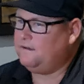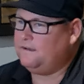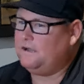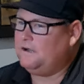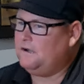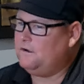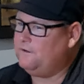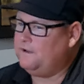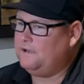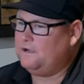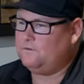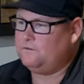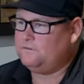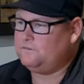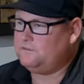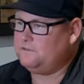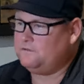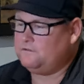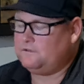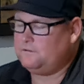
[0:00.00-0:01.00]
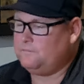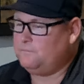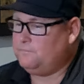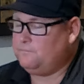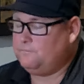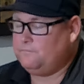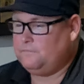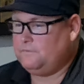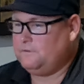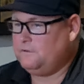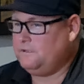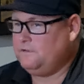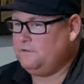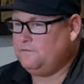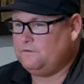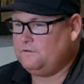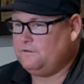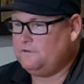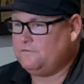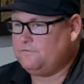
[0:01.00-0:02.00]
now. Now it's
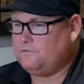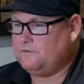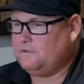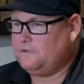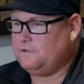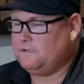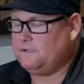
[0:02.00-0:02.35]
even different.